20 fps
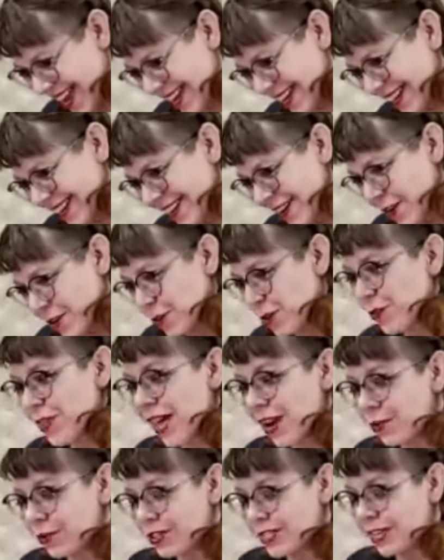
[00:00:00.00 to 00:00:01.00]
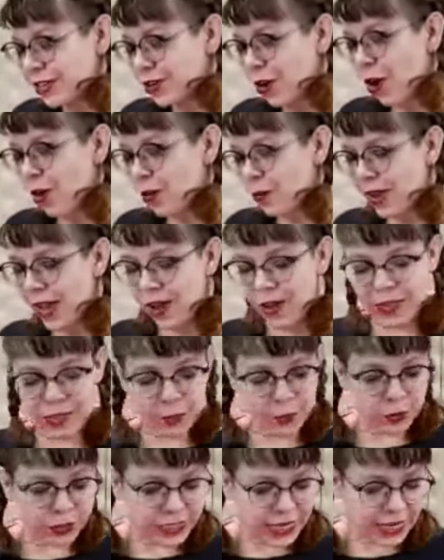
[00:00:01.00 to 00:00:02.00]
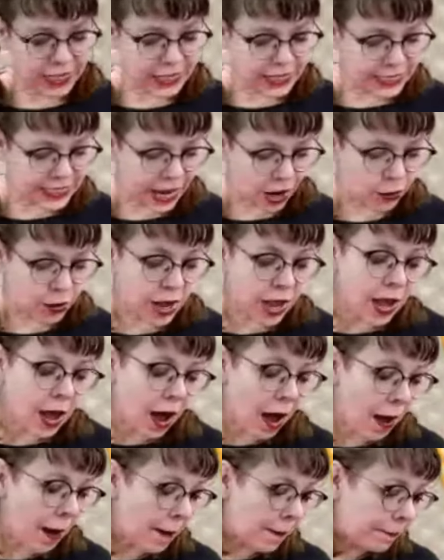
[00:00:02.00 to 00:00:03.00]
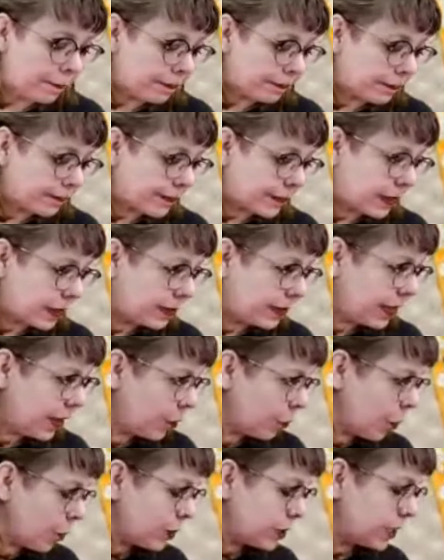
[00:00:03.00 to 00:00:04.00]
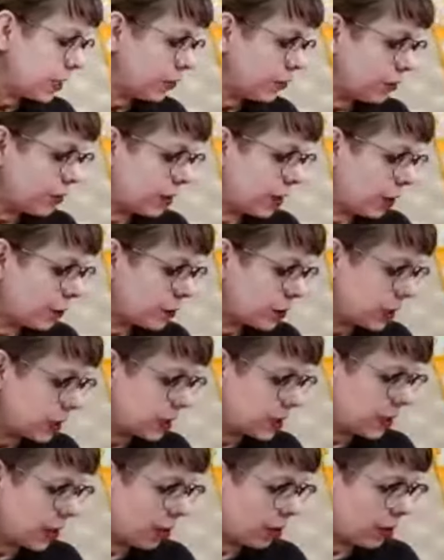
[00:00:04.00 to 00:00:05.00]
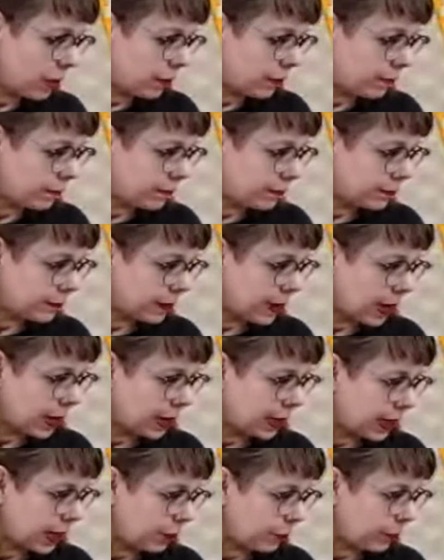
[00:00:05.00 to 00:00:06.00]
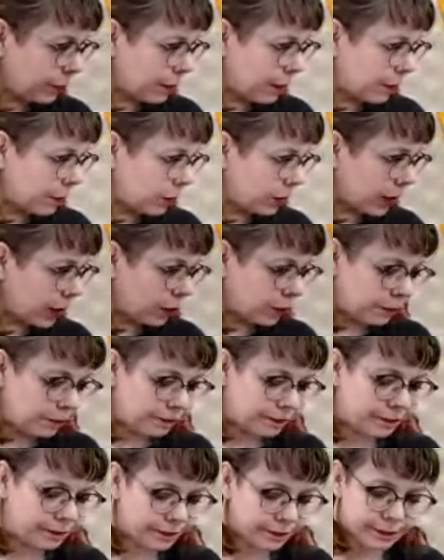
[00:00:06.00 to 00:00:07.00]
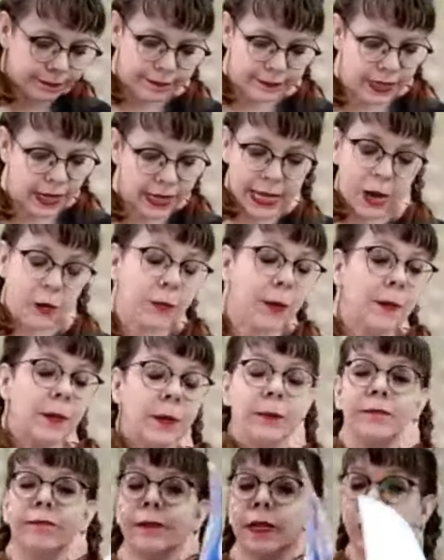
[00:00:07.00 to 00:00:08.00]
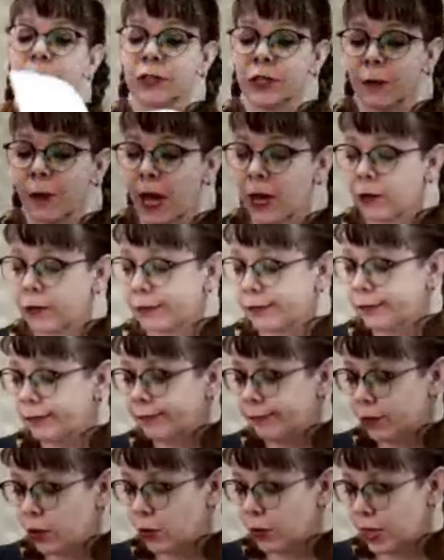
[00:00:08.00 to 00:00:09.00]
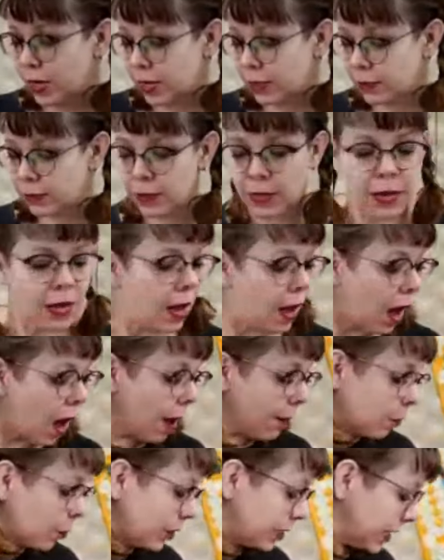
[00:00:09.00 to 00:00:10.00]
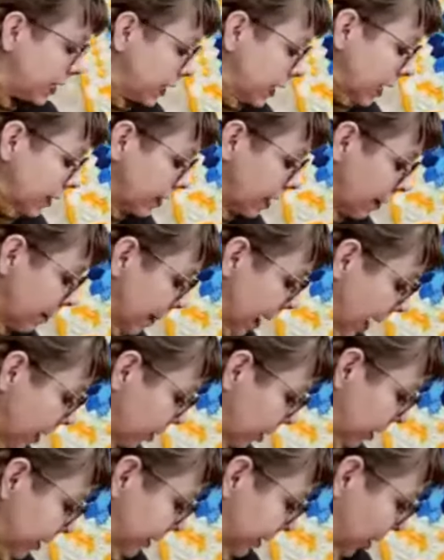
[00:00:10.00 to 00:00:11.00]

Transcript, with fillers: okay. So that'll stitch all the way out, and then we'll take this out. Um, yeah. What was the other thing I was going to tell them? I can't remember now. I can't remember. Here's the pattern get it. Um, we did get the pattern.